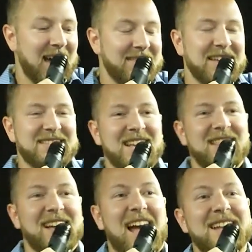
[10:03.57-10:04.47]
Yeah, they
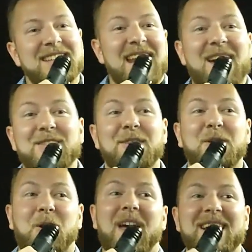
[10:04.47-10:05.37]
said like I didn't have
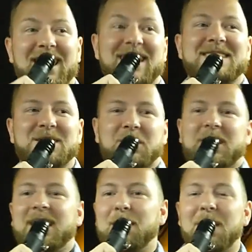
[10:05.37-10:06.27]
enough credit
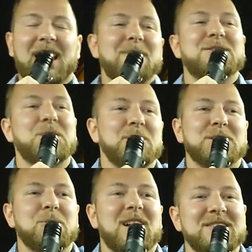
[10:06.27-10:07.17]
history. I'm like, I'm
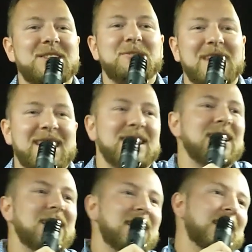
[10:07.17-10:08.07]
Jewish, what else do you need?